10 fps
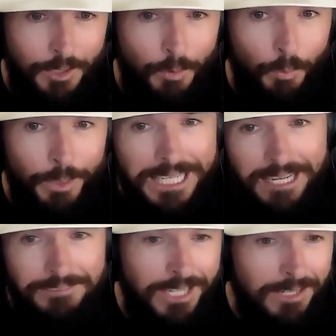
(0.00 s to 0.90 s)
We
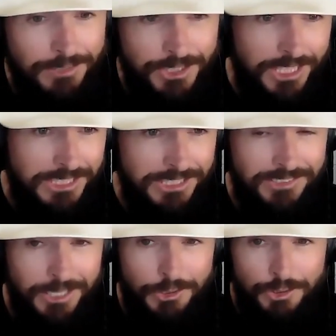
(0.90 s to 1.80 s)
have
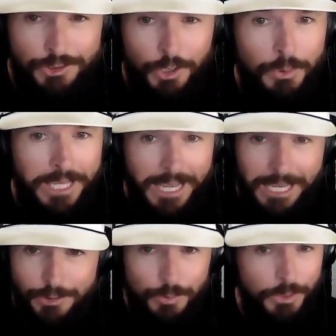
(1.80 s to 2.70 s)
conversations that are so
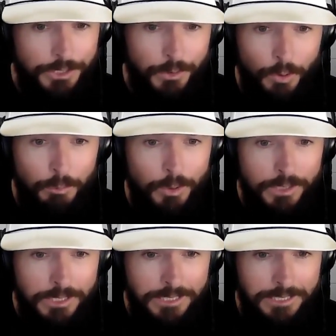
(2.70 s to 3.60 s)
casual and
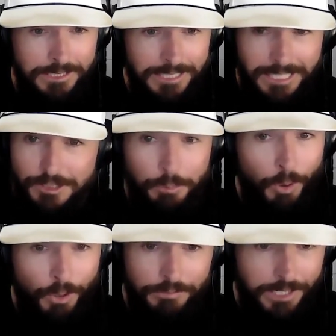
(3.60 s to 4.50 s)
normal that it's a
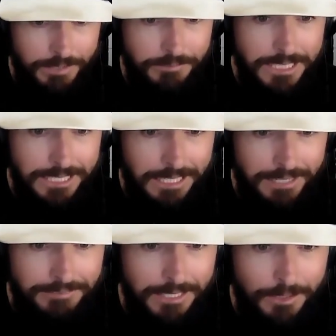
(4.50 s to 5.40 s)
part of our everyday
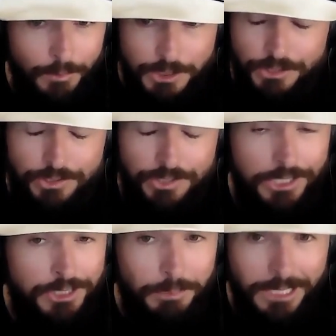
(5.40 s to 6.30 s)
life now, which is
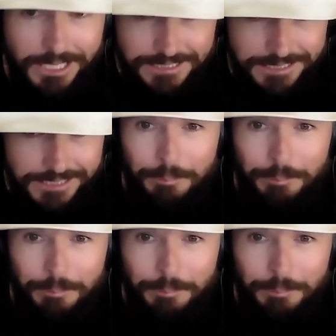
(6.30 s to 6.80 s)
such a blessing.